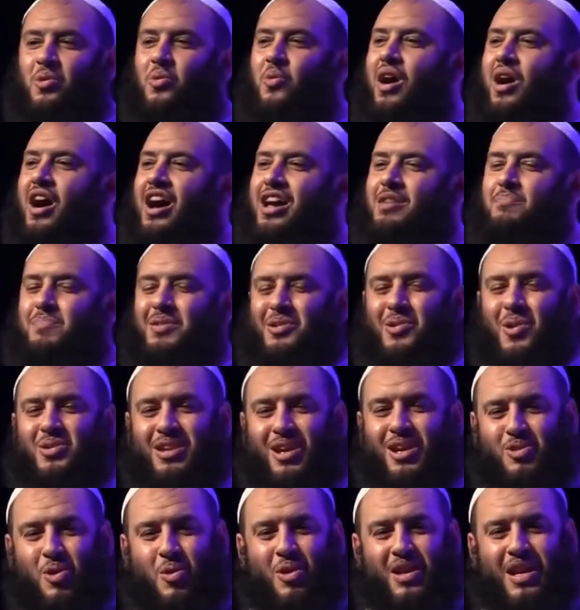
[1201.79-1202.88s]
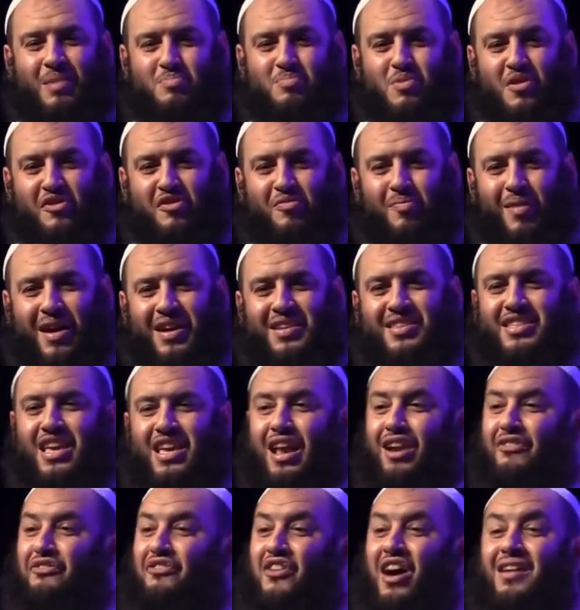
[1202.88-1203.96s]
Why? Because I don't want to move
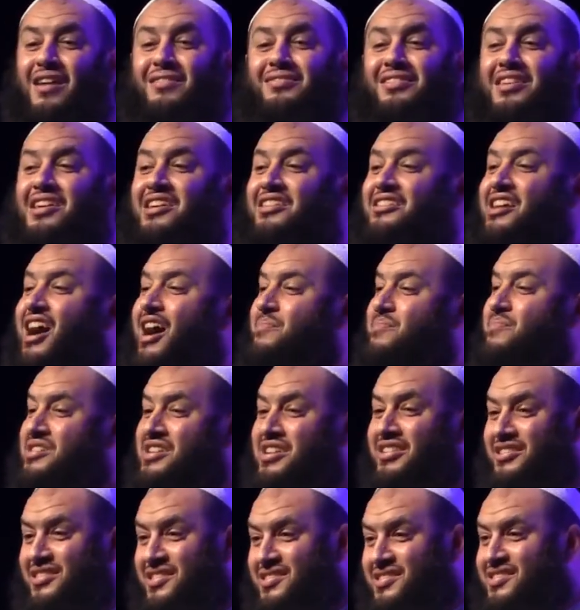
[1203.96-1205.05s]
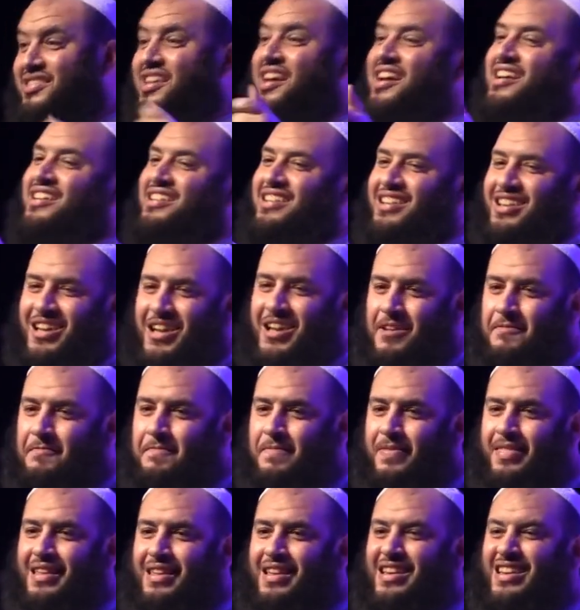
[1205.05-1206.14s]
myself. I think I'm here to stay.
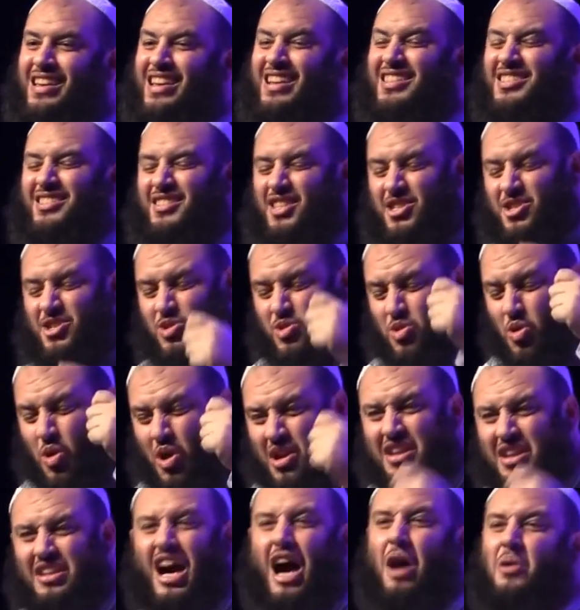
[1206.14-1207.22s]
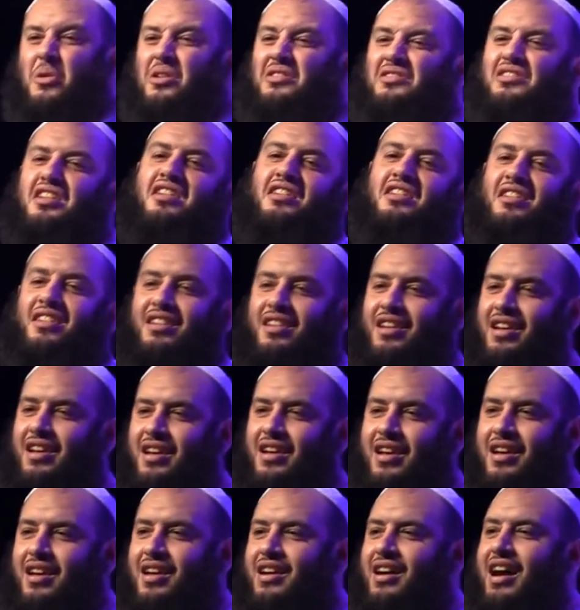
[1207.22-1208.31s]
It's destroying our
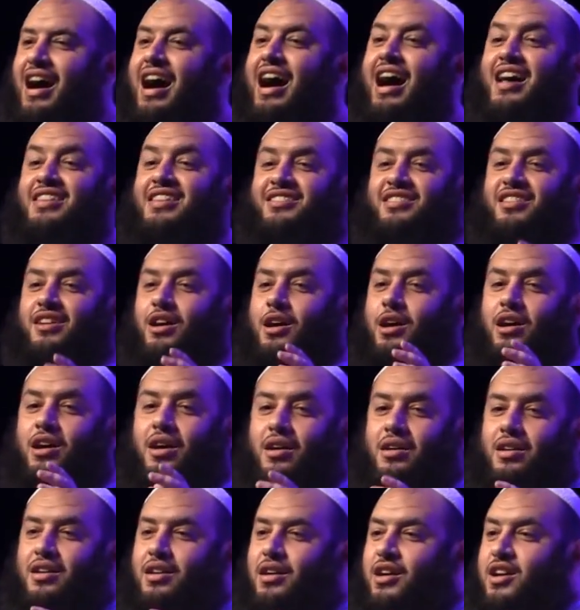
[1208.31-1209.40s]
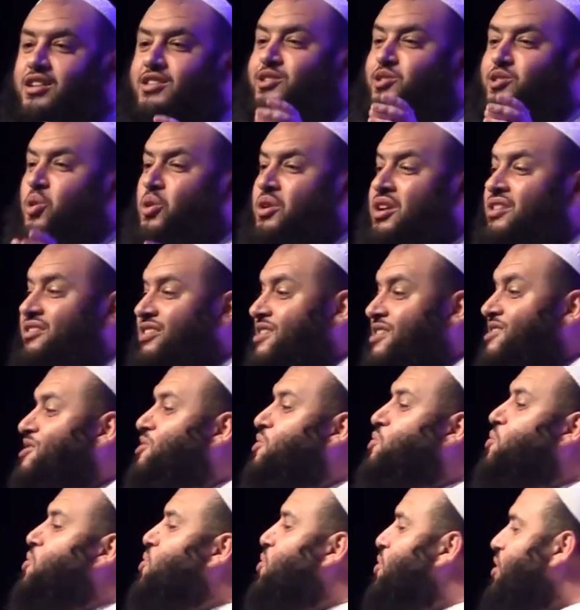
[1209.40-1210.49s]
deen. Ask a, a student in
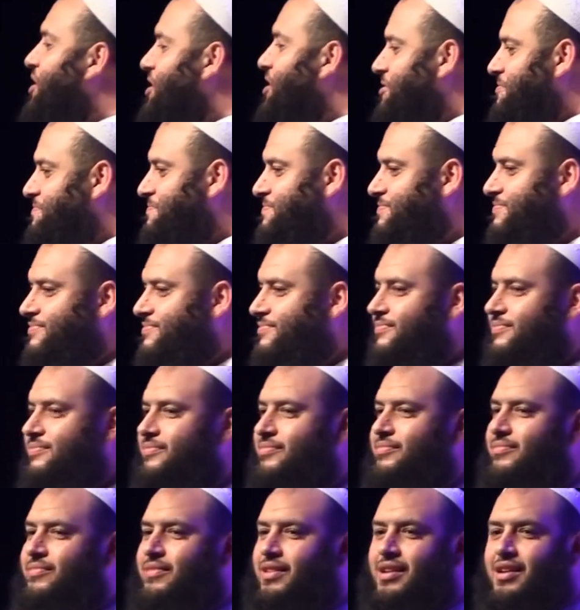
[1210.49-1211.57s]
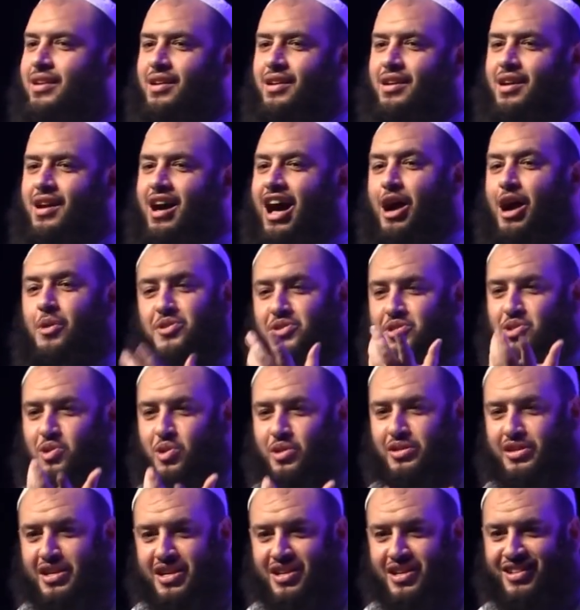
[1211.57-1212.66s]
school, how is
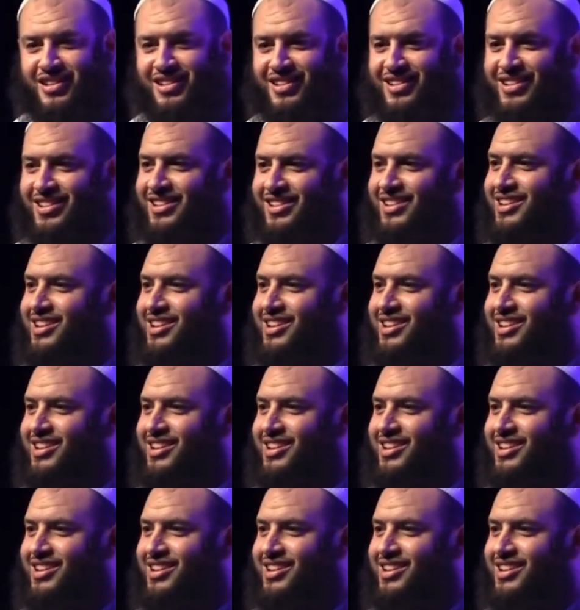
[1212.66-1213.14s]
your deen?